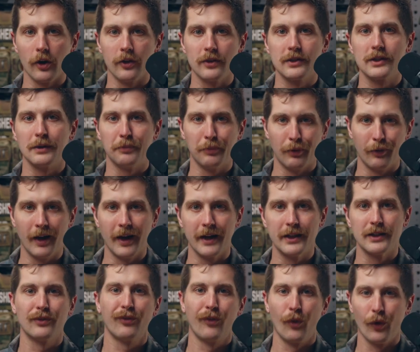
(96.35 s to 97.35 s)

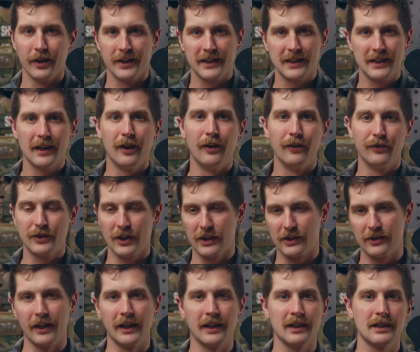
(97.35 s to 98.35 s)
supplies for itself, just
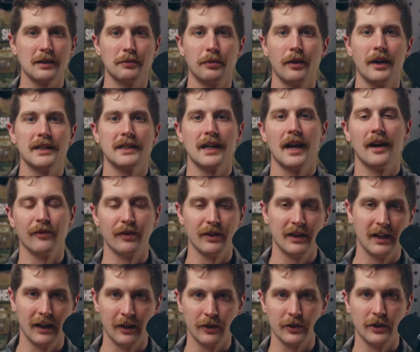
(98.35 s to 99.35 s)
like it supplies
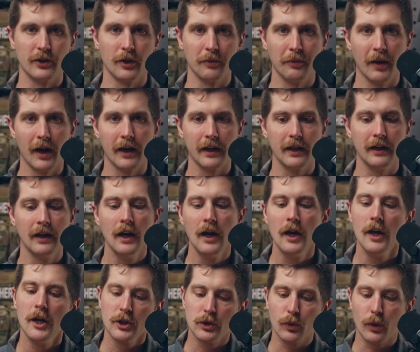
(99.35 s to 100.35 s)
everything else in your body.
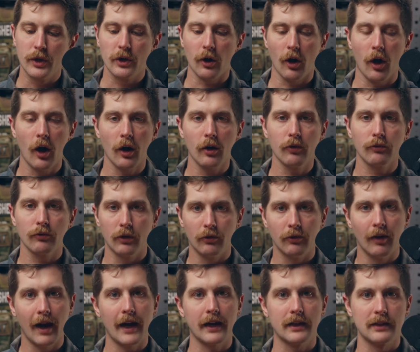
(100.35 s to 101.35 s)
So when your heart
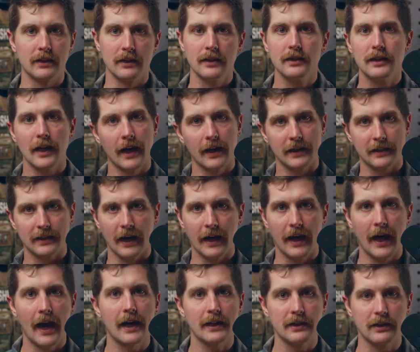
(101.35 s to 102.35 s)
relaxes at
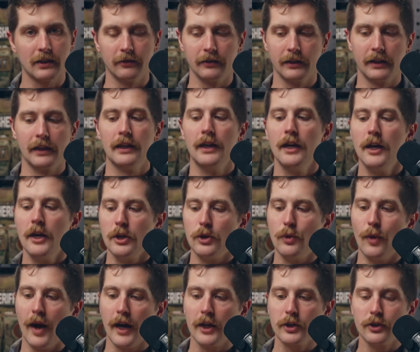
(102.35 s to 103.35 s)
diastole, you
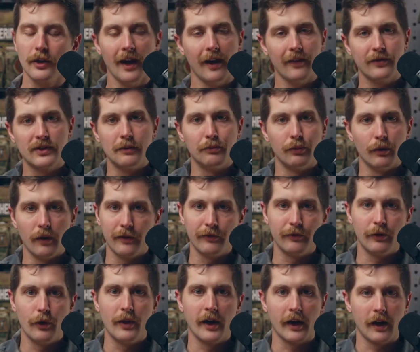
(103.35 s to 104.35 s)
actually have some blood
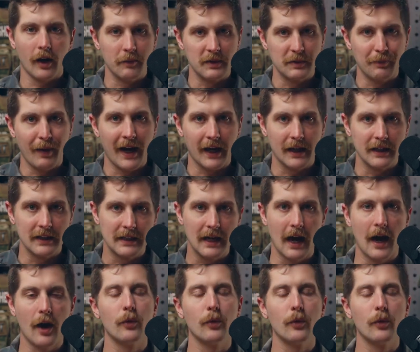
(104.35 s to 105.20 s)
flow that comes back down